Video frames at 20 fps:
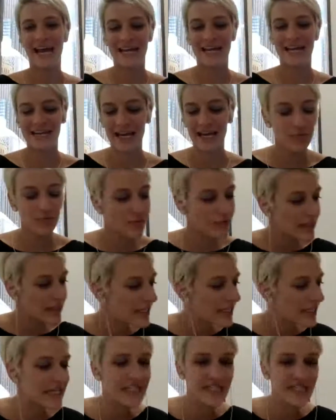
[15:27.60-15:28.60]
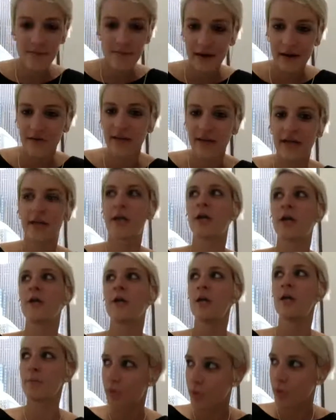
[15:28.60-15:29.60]
And it really is about like
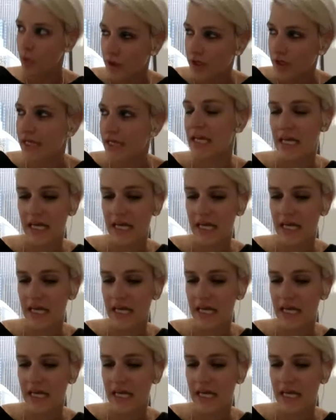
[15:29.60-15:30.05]
putting